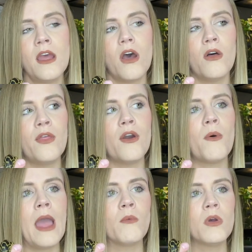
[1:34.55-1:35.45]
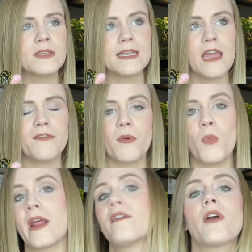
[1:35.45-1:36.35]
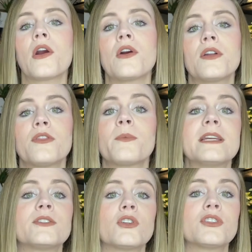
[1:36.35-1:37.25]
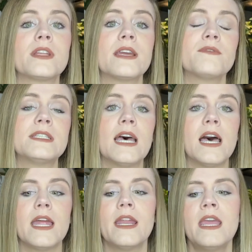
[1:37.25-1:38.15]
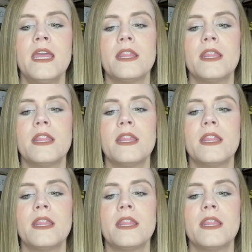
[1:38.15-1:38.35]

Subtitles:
Although I will say from what I've heard and the research that I've done,